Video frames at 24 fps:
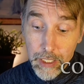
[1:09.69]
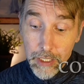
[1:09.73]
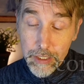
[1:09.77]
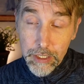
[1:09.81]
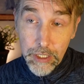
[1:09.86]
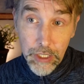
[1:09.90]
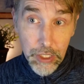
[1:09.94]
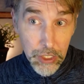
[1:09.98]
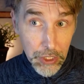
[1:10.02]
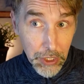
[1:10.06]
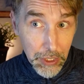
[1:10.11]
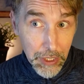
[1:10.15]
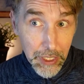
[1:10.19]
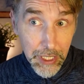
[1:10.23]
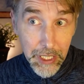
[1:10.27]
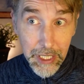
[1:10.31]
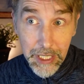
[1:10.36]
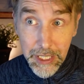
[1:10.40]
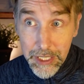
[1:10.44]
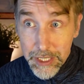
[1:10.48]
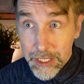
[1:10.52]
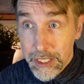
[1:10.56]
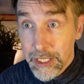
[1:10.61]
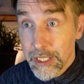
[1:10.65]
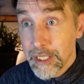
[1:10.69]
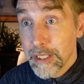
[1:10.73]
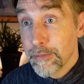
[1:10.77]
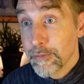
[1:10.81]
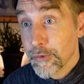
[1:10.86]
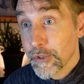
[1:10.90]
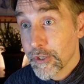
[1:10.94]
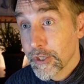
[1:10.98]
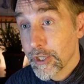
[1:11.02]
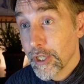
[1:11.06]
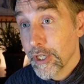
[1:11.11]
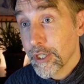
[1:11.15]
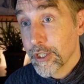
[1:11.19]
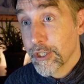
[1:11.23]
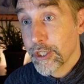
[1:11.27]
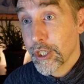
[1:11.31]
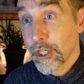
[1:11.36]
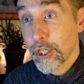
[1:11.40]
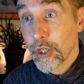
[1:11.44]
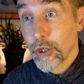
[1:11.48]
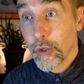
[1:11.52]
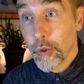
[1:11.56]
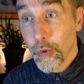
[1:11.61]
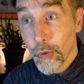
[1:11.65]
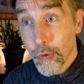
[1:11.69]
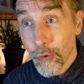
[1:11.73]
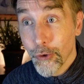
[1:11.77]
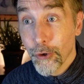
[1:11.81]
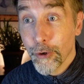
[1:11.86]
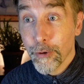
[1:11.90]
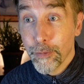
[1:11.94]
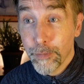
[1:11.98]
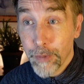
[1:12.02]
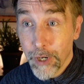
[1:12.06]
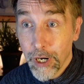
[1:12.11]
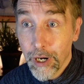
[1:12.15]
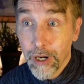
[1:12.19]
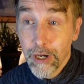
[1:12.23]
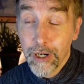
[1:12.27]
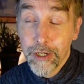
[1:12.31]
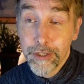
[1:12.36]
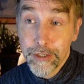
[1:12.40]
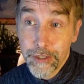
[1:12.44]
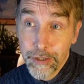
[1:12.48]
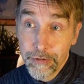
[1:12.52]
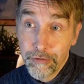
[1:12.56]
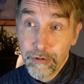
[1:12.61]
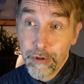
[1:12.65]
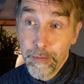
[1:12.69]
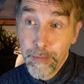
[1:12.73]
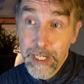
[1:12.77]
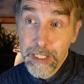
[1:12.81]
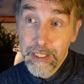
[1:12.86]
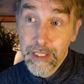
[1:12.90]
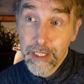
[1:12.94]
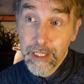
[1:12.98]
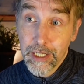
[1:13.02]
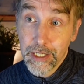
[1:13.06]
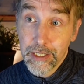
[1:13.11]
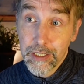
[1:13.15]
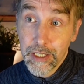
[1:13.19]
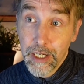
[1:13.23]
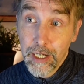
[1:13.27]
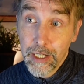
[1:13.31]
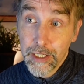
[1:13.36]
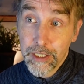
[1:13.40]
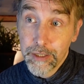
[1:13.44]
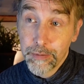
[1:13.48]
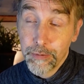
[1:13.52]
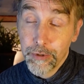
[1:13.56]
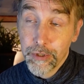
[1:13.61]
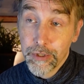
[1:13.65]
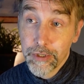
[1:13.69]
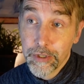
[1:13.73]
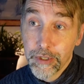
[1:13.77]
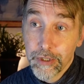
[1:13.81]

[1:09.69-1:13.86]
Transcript: Desire seems such a core part of romantic attachment